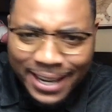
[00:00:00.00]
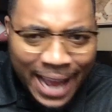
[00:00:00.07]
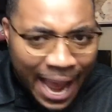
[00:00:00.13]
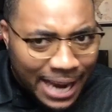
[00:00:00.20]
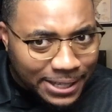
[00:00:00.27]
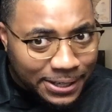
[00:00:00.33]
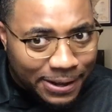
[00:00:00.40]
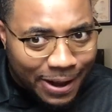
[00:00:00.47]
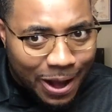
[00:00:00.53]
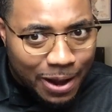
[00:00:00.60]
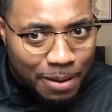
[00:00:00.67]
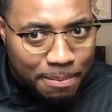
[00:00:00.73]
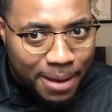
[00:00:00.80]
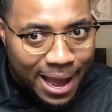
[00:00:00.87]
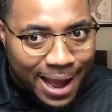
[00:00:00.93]
actually call
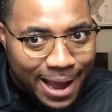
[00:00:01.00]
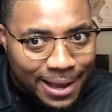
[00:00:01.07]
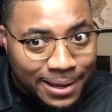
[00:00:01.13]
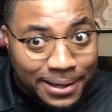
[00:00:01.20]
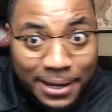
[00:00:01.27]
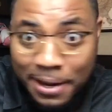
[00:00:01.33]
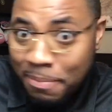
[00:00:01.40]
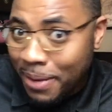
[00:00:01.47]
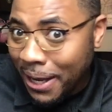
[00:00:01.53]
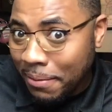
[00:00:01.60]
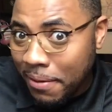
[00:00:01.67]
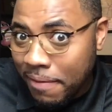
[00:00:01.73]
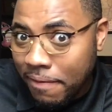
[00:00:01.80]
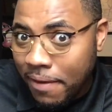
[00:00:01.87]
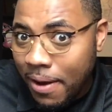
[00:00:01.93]
him back? Did he pick up
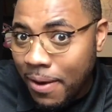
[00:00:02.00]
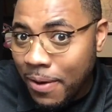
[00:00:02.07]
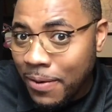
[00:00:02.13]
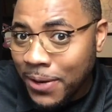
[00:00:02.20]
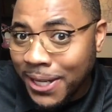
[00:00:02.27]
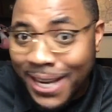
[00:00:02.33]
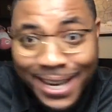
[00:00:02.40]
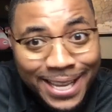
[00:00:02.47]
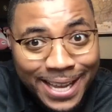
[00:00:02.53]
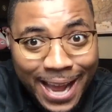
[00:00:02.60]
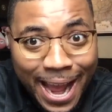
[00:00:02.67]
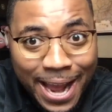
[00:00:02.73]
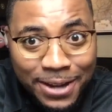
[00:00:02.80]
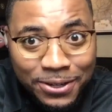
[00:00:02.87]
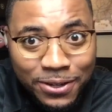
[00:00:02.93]
the phone? Did he
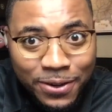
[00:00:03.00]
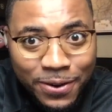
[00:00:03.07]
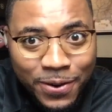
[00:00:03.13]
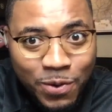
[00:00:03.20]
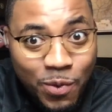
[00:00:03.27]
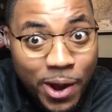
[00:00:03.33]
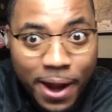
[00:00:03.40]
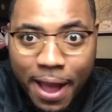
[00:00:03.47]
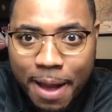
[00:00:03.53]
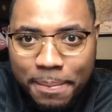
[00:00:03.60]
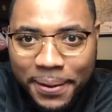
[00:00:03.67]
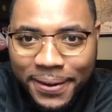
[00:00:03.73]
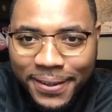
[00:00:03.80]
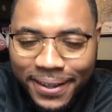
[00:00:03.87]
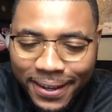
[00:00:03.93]
answer? What
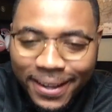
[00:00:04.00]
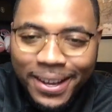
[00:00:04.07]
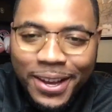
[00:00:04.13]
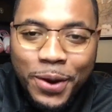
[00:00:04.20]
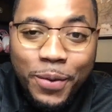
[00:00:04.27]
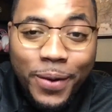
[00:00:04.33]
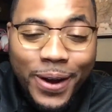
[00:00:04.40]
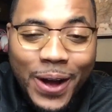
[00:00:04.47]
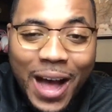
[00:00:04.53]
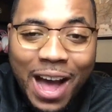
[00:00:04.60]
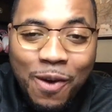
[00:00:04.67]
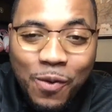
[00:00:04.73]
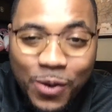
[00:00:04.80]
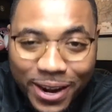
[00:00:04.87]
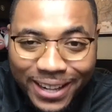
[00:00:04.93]
happened? Well, I
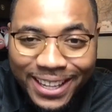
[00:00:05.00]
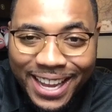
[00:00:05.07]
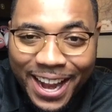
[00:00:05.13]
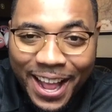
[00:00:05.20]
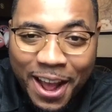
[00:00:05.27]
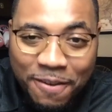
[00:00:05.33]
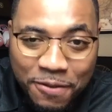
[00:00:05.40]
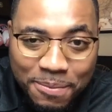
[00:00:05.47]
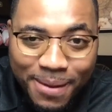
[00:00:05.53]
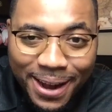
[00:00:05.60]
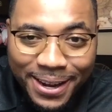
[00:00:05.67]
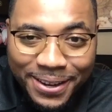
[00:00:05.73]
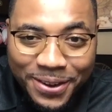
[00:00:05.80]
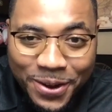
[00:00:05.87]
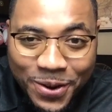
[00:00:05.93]
want to let
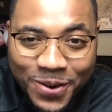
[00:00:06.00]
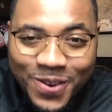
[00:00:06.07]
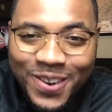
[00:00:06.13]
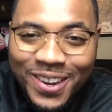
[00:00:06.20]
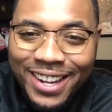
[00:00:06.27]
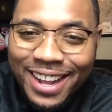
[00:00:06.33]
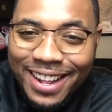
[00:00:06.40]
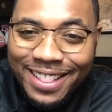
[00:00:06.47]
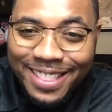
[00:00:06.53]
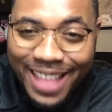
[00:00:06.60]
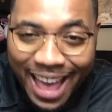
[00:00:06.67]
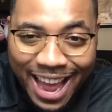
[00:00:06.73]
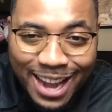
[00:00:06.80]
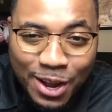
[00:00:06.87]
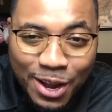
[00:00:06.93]
everybody know
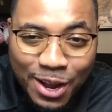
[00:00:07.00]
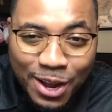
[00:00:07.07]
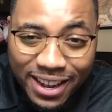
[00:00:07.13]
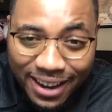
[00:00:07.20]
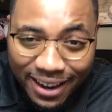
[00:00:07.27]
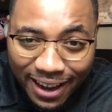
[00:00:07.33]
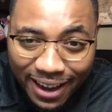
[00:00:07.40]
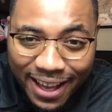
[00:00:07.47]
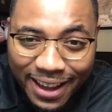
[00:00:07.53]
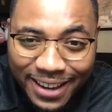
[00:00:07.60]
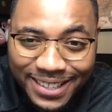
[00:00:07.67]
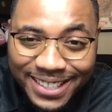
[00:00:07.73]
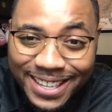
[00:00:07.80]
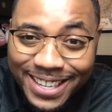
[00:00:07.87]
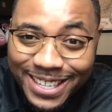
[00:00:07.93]
that
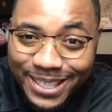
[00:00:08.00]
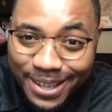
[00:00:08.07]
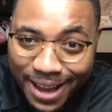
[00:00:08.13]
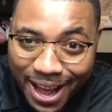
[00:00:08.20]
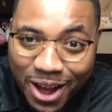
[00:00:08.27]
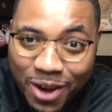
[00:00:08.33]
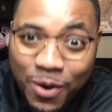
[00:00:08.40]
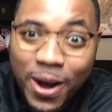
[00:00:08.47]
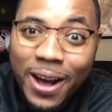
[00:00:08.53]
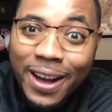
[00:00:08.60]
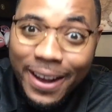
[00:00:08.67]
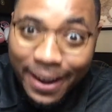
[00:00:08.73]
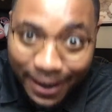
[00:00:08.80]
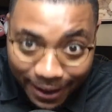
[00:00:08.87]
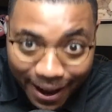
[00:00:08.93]
client is now a
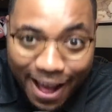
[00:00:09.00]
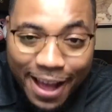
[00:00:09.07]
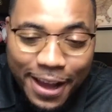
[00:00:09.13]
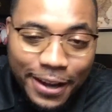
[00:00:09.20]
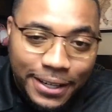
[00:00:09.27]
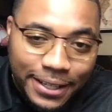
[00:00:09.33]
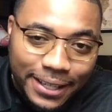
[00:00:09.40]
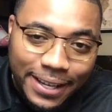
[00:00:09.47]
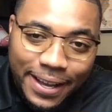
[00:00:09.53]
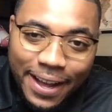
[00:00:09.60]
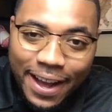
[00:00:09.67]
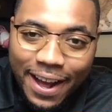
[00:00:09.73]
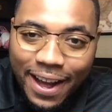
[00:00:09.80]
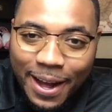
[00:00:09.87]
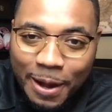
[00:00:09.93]
client.
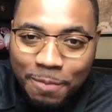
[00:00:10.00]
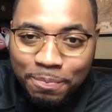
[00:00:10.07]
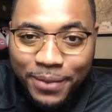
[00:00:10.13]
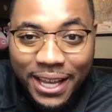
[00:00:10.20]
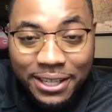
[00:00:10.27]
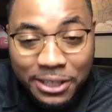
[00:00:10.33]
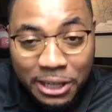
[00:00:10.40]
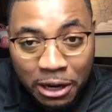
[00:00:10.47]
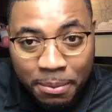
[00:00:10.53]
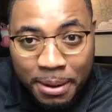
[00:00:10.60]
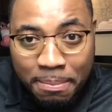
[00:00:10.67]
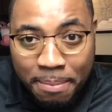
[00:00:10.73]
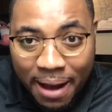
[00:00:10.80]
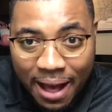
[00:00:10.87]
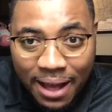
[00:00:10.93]
That gentleman
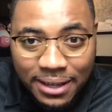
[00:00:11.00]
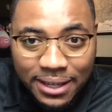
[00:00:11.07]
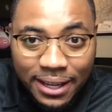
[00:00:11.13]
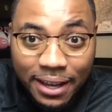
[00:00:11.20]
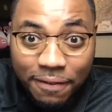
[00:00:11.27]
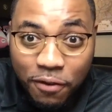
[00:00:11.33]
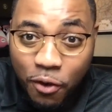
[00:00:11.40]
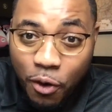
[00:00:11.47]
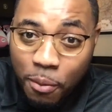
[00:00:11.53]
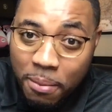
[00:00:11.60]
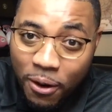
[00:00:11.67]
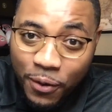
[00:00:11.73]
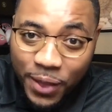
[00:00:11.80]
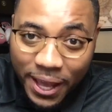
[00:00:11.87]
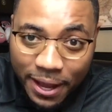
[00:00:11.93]
bought for
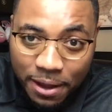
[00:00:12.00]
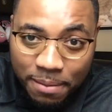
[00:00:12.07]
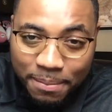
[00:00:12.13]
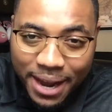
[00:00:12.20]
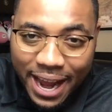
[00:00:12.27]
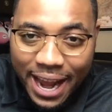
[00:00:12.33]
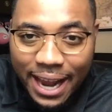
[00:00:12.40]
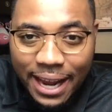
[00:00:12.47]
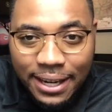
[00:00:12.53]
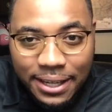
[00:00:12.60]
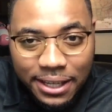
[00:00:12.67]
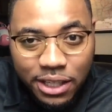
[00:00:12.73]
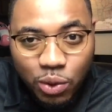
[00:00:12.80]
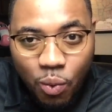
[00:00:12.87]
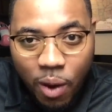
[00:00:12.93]
both him and
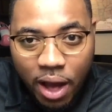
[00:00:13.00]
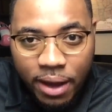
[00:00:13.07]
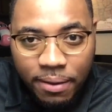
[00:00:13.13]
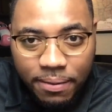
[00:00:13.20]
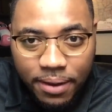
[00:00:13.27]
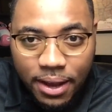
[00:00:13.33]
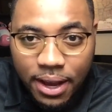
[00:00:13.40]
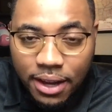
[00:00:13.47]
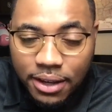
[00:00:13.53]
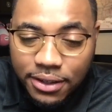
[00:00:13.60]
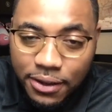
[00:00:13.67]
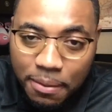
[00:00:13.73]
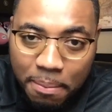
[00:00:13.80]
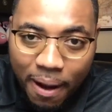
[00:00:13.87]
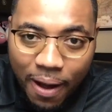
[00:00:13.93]
his wife
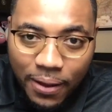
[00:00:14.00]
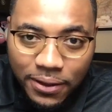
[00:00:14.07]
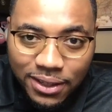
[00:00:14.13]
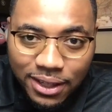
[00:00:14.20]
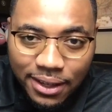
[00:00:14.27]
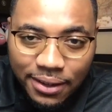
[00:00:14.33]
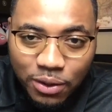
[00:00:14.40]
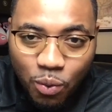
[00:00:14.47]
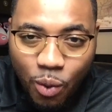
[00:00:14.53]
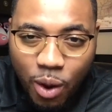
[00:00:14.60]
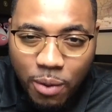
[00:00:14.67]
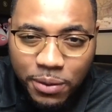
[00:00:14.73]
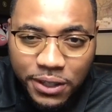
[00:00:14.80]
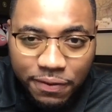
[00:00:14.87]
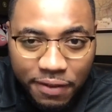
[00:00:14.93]
two policies. One
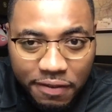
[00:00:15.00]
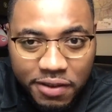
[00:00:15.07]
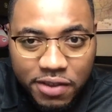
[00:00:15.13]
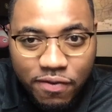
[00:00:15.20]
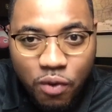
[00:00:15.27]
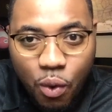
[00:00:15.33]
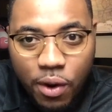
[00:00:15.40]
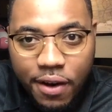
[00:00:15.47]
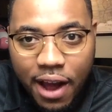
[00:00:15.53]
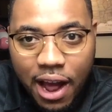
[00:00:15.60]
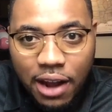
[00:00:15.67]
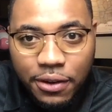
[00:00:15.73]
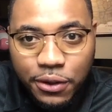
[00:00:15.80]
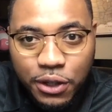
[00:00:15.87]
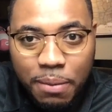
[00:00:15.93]
was
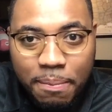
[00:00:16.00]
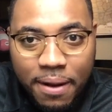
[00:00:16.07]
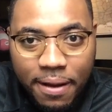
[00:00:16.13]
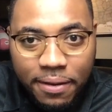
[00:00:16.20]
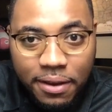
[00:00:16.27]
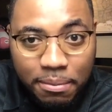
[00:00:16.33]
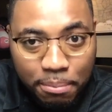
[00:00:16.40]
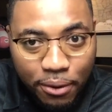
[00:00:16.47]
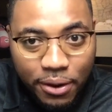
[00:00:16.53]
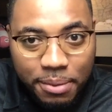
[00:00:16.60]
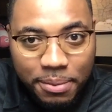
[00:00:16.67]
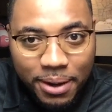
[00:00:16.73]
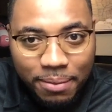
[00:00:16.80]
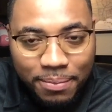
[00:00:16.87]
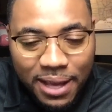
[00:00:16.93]
$54 a month in
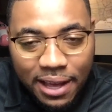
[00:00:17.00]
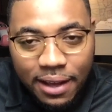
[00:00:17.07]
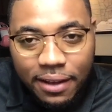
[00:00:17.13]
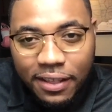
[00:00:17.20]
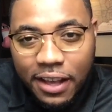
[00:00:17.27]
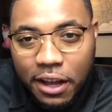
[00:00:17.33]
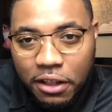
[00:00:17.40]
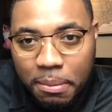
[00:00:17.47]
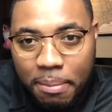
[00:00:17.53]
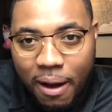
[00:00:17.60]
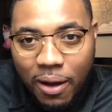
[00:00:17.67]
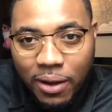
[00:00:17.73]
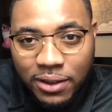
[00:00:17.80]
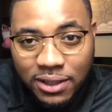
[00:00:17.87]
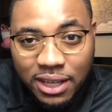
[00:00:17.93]
premium. The other
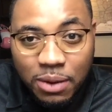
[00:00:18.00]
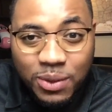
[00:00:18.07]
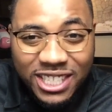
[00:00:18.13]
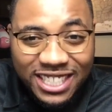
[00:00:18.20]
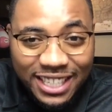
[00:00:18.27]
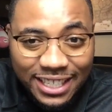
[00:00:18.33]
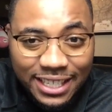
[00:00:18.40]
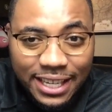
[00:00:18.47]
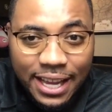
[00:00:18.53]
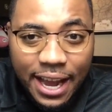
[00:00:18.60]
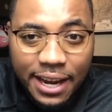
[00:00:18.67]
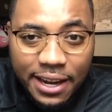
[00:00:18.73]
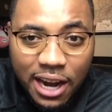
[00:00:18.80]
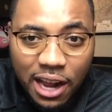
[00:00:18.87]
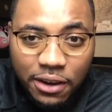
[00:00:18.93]
policy was
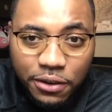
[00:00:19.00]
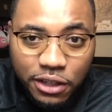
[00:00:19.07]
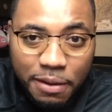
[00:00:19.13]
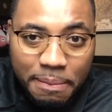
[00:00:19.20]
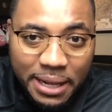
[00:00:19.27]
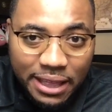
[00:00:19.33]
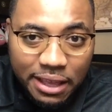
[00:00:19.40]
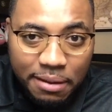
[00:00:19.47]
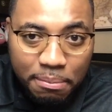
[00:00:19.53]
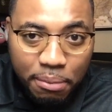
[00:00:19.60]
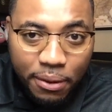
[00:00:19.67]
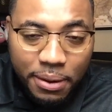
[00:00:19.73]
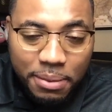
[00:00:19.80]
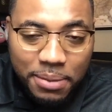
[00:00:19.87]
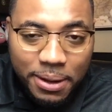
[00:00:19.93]
$68 a month in
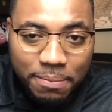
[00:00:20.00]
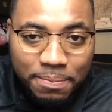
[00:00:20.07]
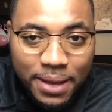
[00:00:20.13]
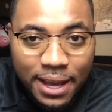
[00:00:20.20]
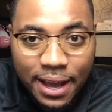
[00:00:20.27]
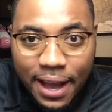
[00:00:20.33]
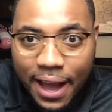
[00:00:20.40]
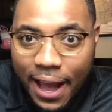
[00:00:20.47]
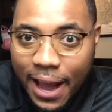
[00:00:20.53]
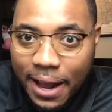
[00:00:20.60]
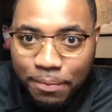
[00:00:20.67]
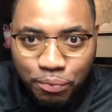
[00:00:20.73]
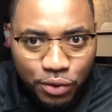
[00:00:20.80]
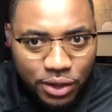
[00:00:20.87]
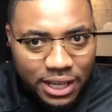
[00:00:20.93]
premium.
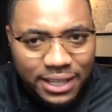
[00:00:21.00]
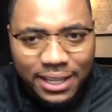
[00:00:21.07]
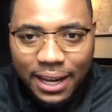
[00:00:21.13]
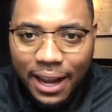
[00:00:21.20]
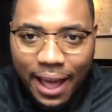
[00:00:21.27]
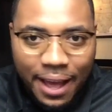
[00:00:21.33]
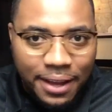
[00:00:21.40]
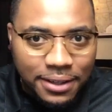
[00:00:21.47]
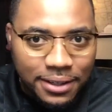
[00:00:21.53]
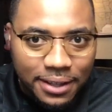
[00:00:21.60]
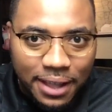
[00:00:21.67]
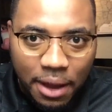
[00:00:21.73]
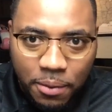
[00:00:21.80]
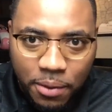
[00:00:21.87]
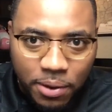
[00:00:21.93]
And these clients,
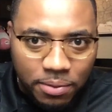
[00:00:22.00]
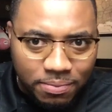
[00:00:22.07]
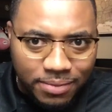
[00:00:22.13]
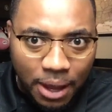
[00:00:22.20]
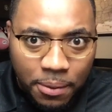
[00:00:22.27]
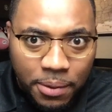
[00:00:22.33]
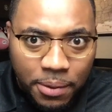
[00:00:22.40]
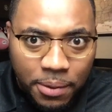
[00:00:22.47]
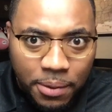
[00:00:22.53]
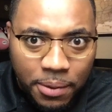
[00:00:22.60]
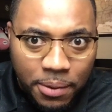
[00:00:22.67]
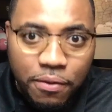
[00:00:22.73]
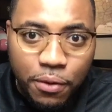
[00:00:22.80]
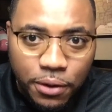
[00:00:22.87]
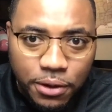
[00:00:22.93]
they were looking
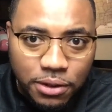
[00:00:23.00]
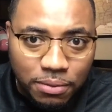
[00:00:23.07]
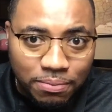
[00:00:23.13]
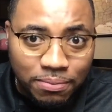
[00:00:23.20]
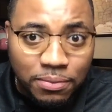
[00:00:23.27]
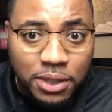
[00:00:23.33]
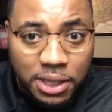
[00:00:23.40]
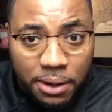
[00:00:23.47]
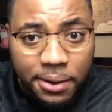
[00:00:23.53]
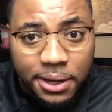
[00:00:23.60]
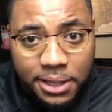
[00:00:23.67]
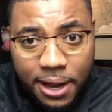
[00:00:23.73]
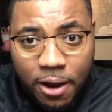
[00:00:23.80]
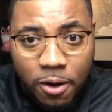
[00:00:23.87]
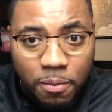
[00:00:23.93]
for some
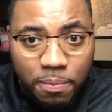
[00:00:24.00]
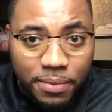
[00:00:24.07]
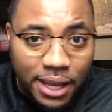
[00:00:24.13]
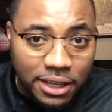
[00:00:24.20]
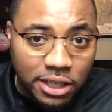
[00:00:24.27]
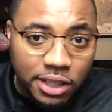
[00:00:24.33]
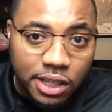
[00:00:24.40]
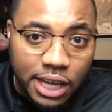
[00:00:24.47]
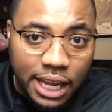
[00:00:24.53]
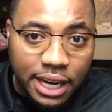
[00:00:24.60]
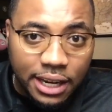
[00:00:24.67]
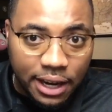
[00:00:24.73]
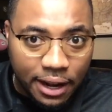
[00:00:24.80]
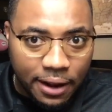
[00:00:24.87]
serious help. They just needed